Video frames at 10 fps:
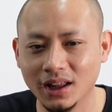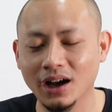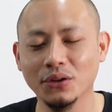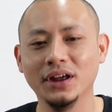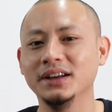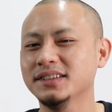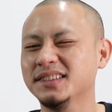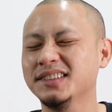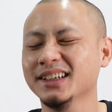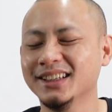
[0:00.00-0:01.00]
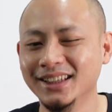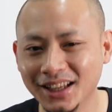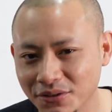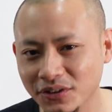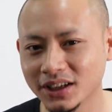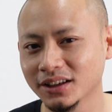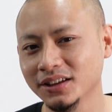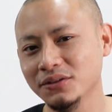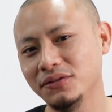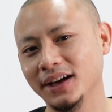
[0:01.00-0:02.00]
Now that is
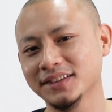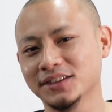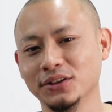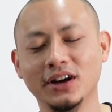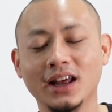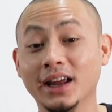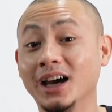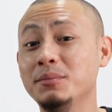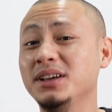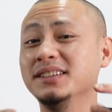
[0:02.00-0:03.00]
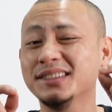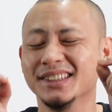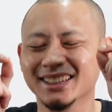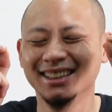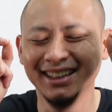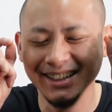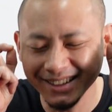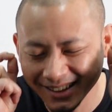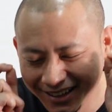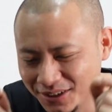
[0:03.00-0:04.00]
significantly faster, and I mean
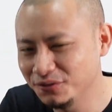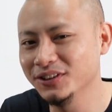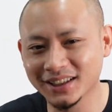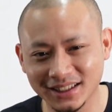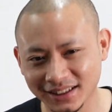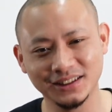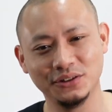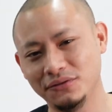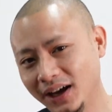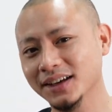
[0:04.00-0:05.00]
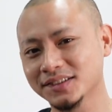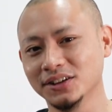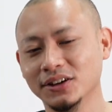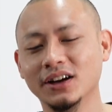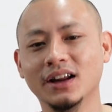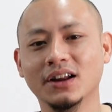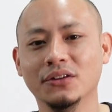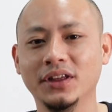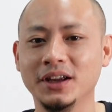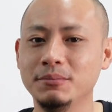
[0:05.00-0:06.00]
significantly faster
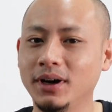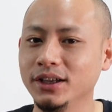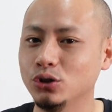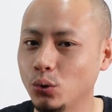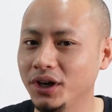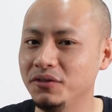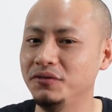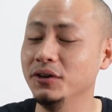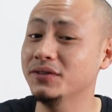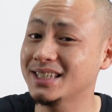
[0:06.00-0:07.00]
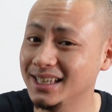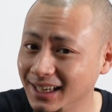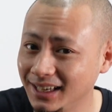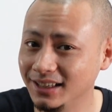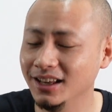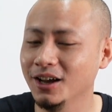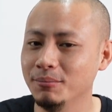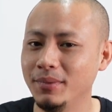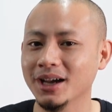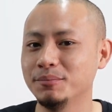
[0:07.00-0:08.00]
than my 2015
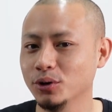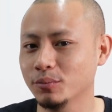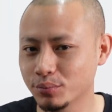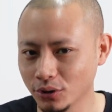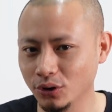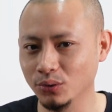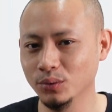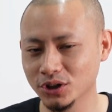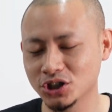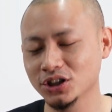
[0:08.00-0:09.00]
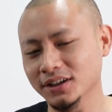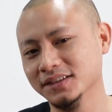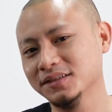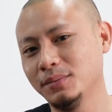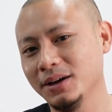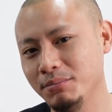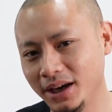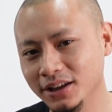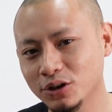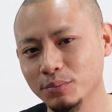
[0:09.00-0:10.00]
MacBook Pro, which is my
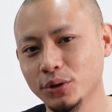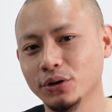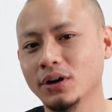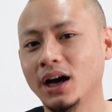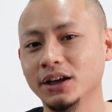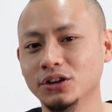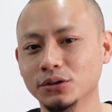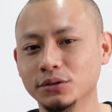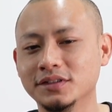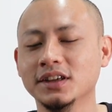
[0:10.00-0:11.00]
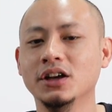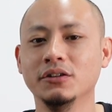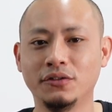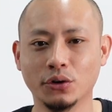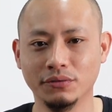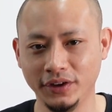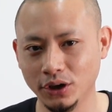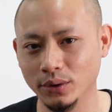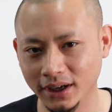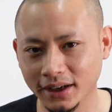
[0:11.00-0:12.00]
main computer I use for
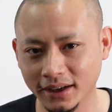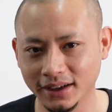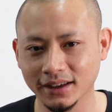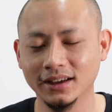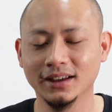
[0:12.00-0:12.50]
video editing